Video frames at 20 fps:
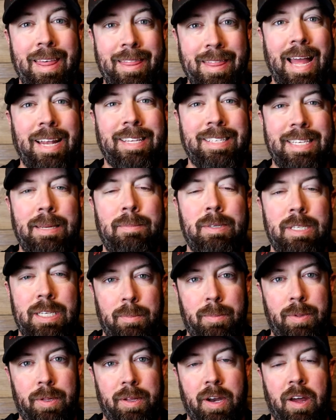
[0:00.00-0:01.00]
That seems
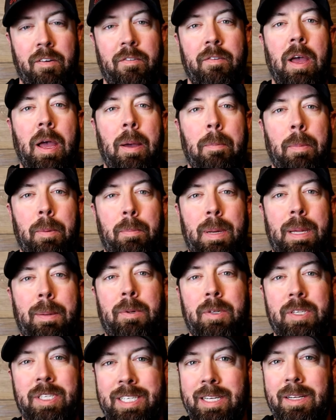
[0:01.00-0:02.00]
simple enough, but
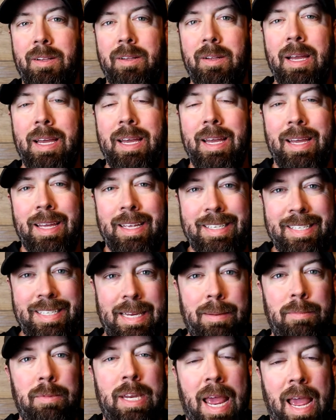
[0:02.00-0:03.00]
people still
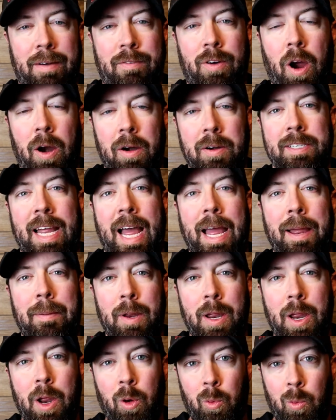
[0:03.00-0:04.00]
seem to have a hard
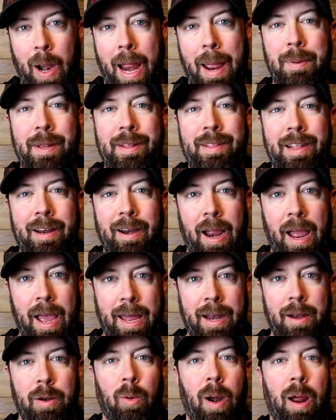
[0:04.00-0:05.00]
time wrapping their
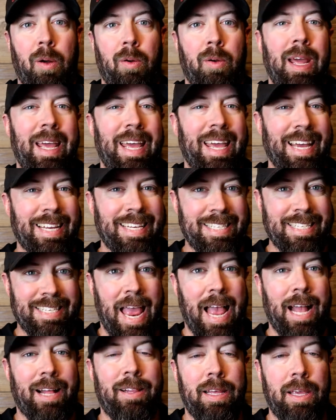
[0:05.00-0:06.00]
head around
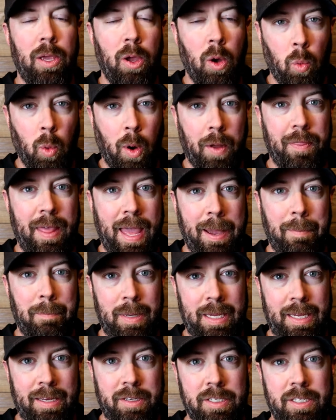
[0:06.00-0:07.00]
exactly what that
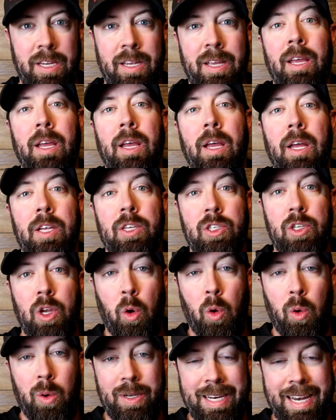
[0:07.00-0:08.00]
means.
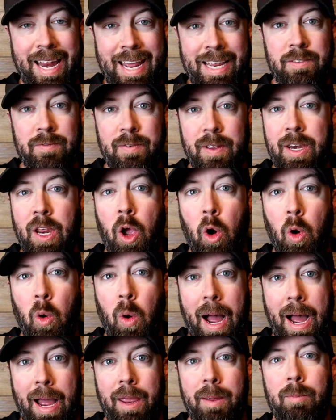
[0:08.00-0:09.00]
So today's video
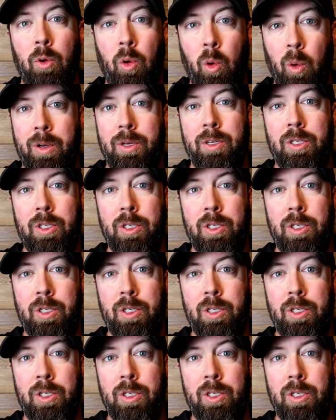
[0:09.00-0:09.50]
I am going